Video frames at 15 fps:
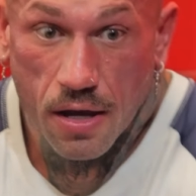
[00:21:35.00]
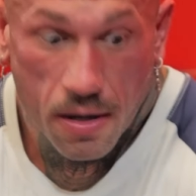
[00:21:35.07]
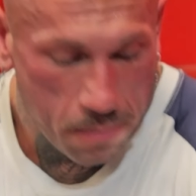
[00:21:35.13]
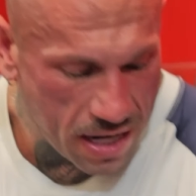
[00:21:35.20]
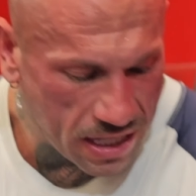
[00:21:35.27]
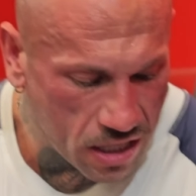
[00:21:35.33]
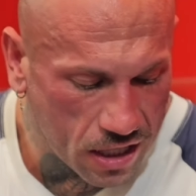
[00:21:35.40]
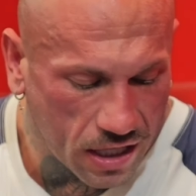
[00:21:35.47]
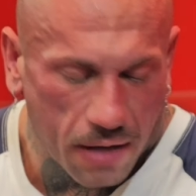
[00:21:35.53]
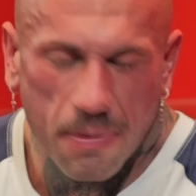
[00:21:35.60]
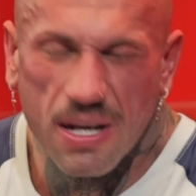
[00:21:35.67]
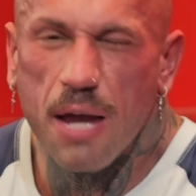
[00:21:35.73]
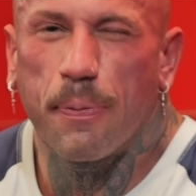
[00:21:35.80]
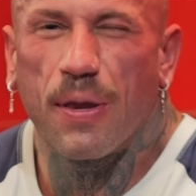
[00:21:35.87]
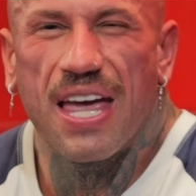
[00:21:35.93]
meaning you can
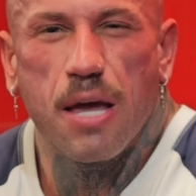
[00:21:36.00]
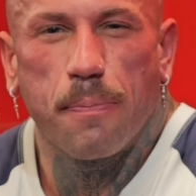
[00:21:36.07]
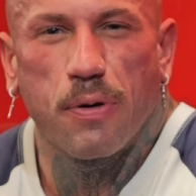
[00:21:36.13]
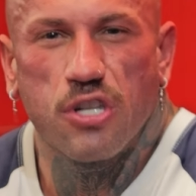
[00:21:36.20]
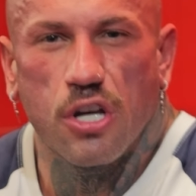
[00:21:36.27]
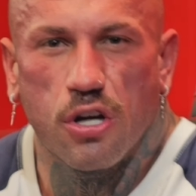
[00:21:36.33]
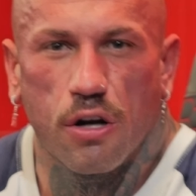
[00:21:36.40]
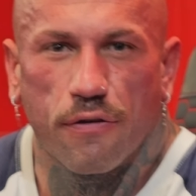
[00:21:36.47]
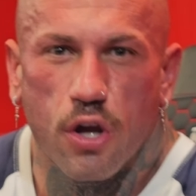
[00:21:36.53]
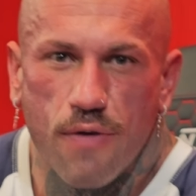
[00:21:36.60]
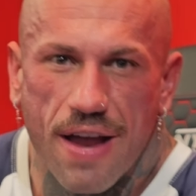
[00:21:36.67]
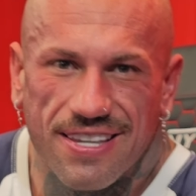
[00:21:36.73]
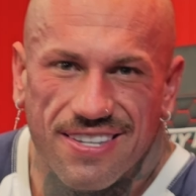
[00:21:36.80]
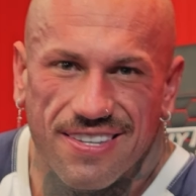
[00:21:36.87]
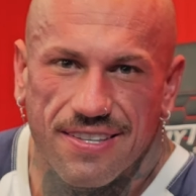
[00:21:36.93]
manipulate your position of the
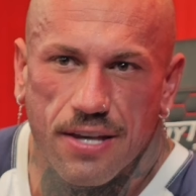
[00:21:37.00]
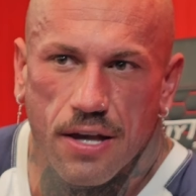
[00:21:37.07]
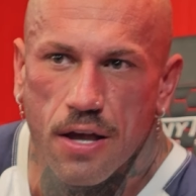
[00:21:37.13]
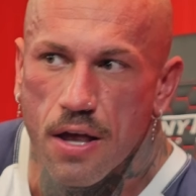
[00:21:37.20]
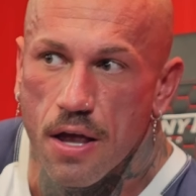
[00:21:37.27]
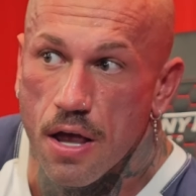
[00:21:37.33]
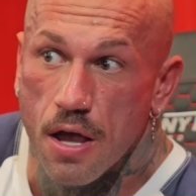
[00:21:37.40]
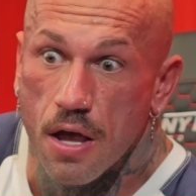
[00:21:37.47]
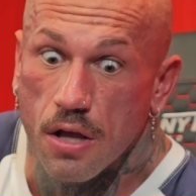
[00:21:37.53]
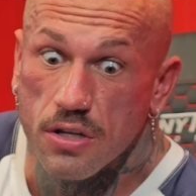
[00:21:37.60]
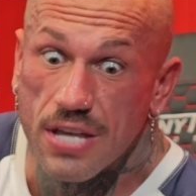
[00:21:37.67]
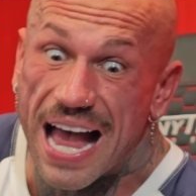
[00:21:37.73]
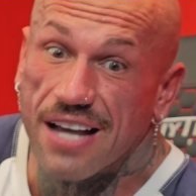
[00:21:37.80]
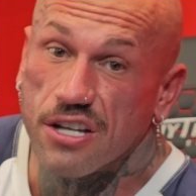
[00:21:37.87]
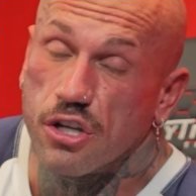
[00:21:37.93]
wrist
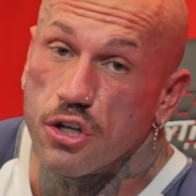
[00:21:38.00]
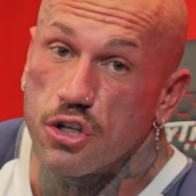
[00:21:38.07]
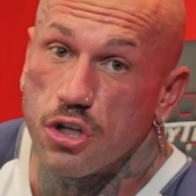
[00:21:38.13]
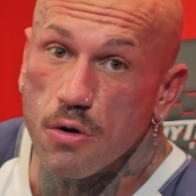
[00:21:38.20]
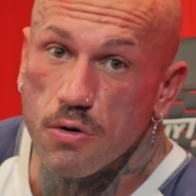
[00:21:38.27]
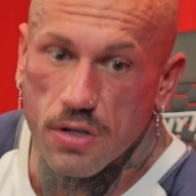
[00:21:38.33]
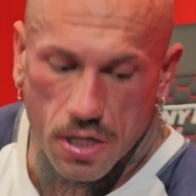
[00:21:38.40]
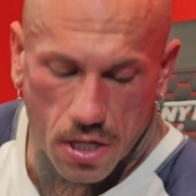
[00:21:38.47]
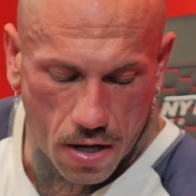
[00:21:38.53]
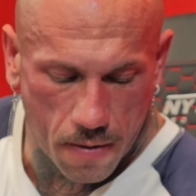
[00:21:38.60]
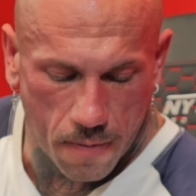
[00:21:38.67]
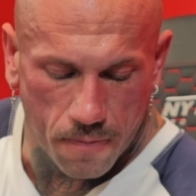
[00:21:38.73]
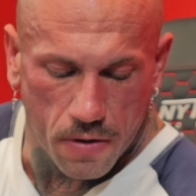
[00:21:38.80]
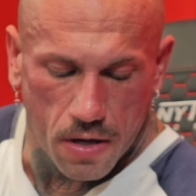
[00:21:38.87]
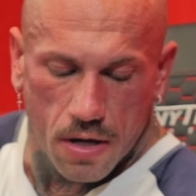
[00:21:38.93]
to actually suit
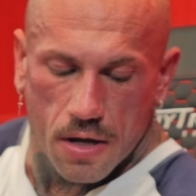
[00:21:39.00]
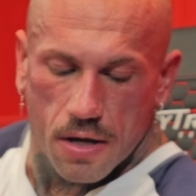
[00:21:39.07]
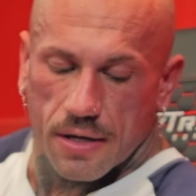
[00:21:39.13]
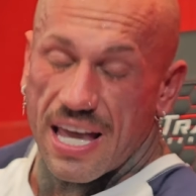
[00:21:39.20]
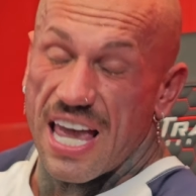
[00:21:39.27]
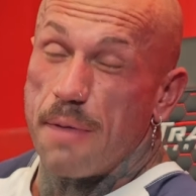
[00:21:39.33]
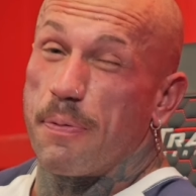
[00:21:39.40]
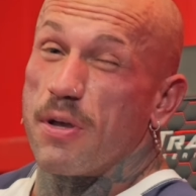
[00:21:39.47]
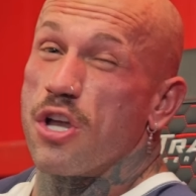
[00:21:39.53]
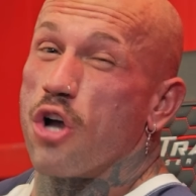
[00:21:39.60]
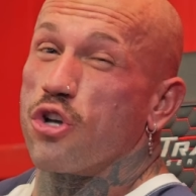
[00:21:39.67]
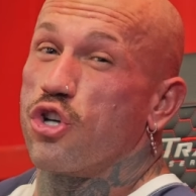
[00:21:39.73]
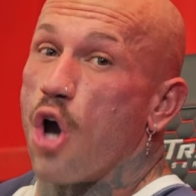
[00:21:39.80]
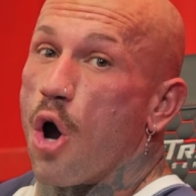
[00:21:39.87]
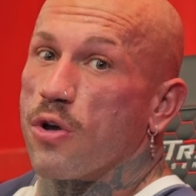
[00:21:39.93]
keeping
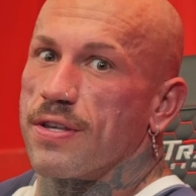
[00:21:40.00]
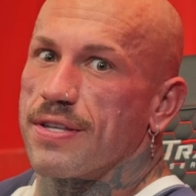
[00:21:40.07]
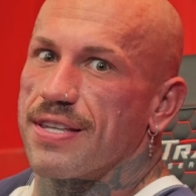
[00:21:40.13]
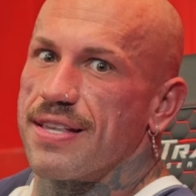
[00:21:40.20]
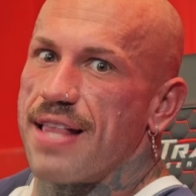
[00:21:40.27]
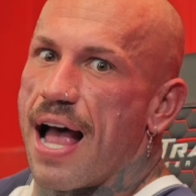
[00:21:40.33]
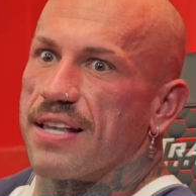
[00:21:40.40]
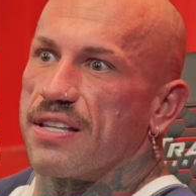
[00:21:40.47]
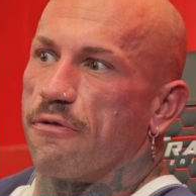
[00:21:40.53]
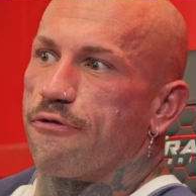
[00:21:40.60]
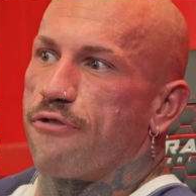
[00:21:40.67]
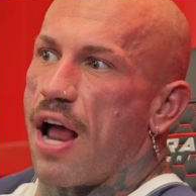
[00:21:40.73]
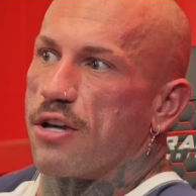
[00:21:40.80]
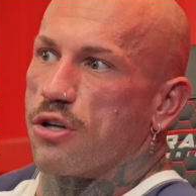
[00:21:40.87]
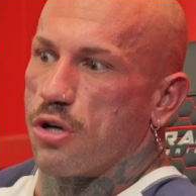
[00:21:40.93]
your joints nice and
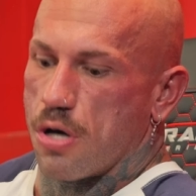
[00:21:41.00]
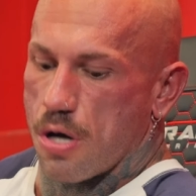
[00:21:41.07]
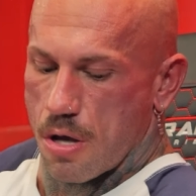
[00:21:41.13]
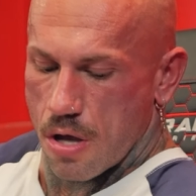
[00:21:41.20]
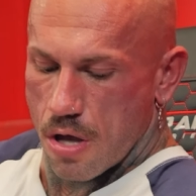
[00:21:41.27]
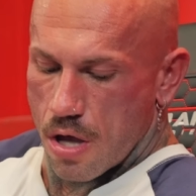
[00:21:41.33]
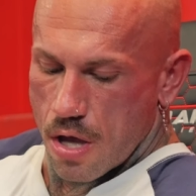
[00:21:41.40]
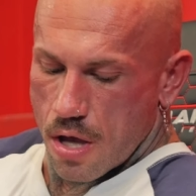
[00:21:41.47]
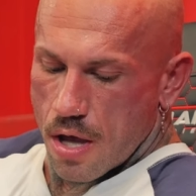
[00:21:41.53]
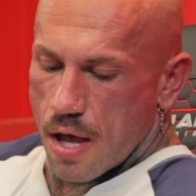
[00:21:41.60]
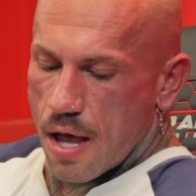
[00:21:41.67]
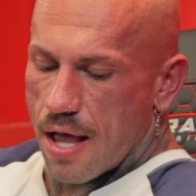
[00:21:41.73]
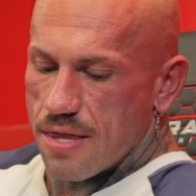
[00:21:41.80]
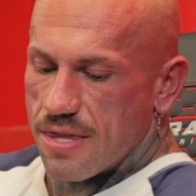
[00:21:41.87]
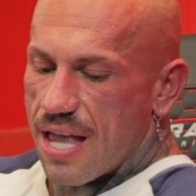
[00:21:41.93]
fresh.
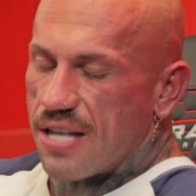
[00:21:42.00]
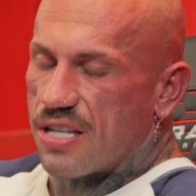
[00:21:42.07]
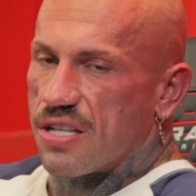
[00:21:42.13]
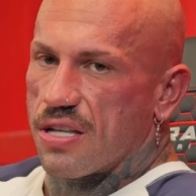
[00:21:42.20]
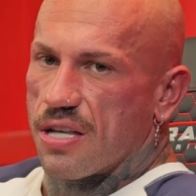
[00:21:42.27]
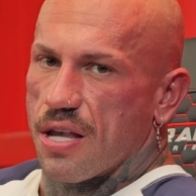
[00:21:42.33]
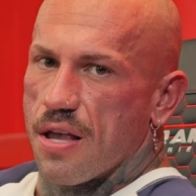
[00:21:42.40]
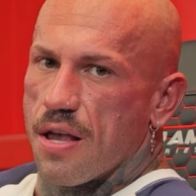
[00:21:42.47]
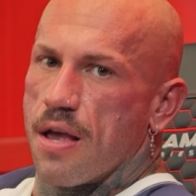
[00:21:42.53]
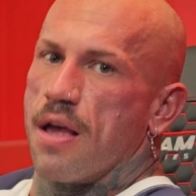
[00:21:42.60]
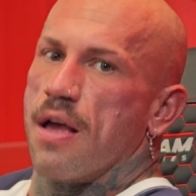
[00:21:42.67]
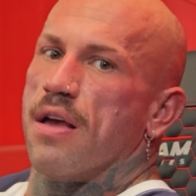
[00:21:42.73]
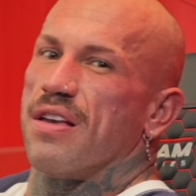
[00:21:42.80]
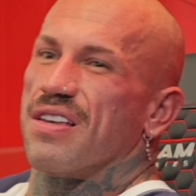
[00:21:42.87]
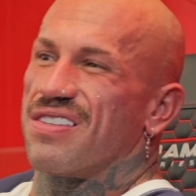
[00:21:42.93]
And this
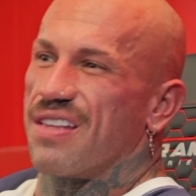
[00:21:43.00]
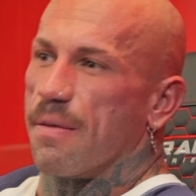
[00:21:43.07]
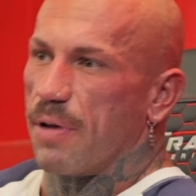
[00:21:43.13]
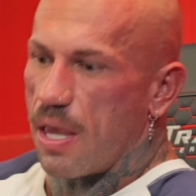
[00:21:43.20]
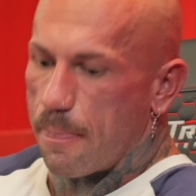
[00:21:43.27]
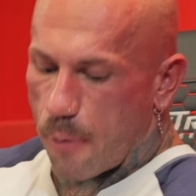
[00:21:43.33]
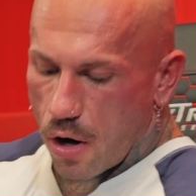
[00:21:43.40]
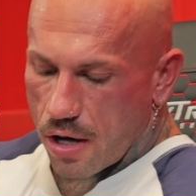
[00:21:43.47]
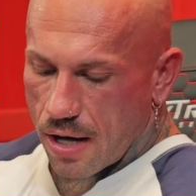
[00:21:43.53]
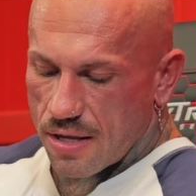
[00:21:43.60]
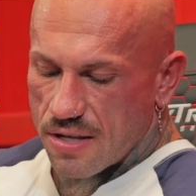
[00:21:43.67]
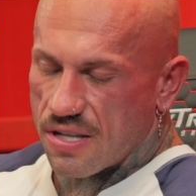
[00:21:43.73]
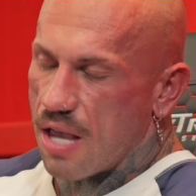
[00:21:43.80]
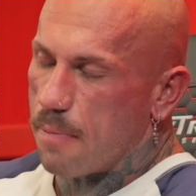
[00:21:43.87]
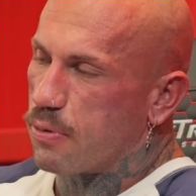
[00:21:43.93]
stability point
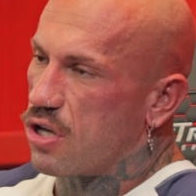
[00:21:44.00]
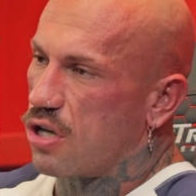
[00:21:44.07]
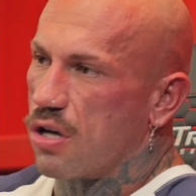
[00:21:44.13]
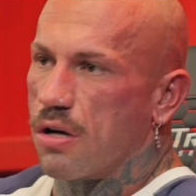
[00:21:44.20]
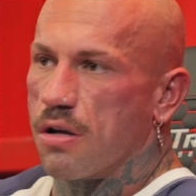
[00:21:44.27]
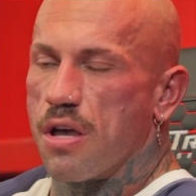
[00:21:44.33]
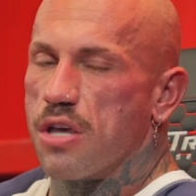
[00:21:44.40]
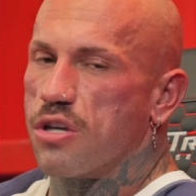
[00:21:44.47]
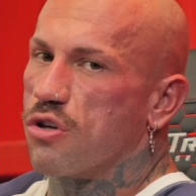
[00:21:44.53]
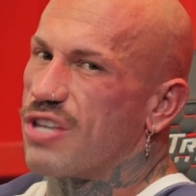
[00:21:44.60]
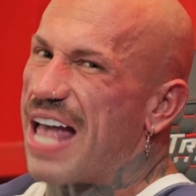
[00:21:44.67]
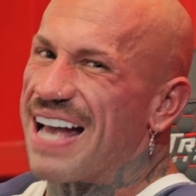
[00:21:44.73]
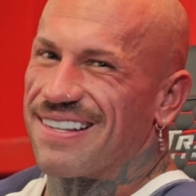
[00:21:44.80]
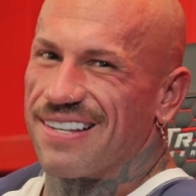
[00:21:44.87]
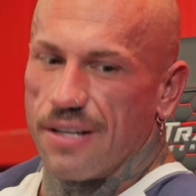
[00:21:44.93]
and the seating position is
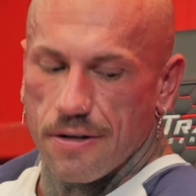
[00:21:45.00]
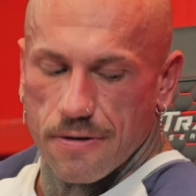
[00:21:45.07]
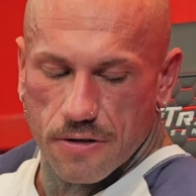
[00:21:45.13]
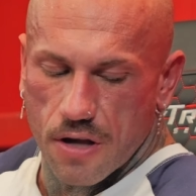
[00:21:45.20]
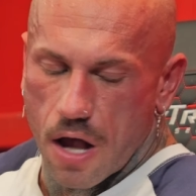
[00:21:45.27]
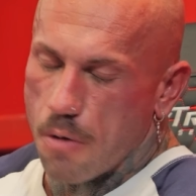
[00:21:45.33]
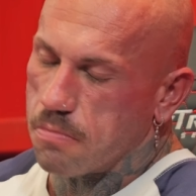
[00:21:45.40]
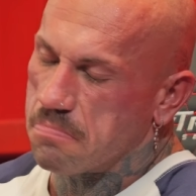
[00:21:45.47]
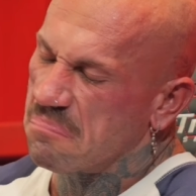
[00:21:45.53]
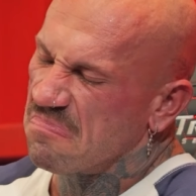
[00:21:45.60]
just excellent. So